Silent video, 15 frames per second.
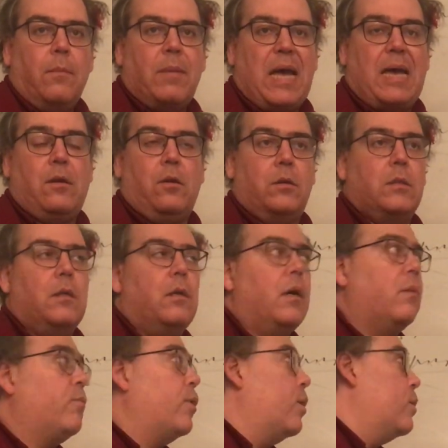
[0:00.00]
paneled
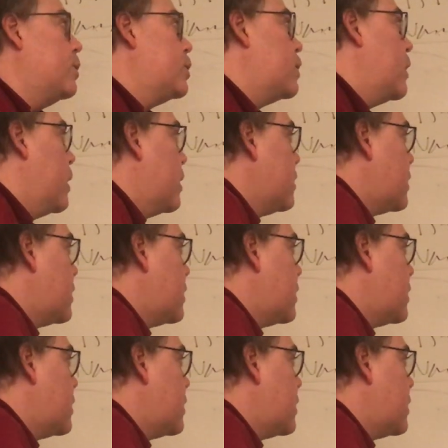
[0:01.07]
approach.